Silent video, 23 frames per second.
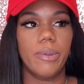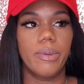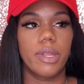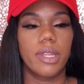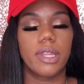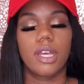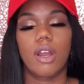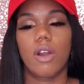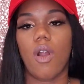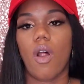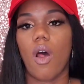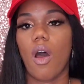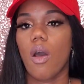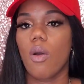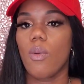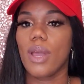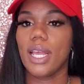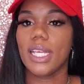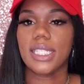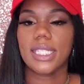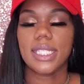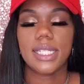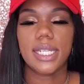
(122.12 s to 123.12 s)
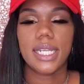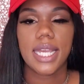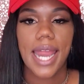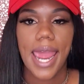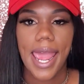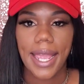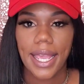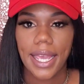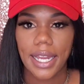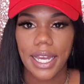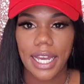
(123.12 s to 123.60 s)
they're always
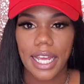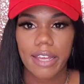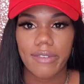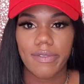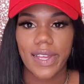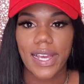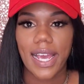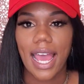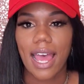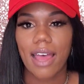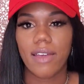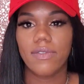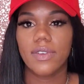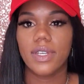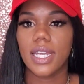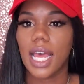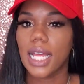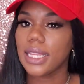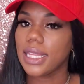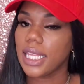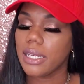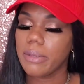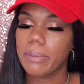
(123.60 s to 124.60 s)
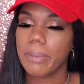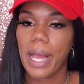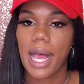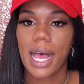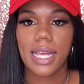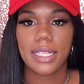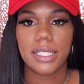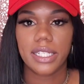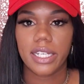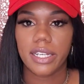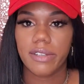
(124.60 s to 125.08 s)
negative, they have nothing
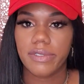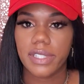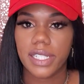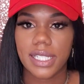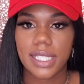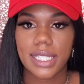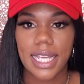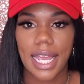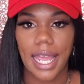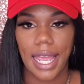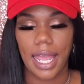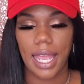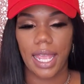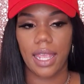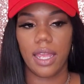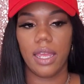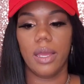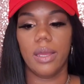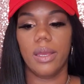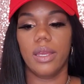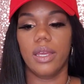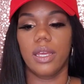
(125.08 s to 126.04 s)
positive to say,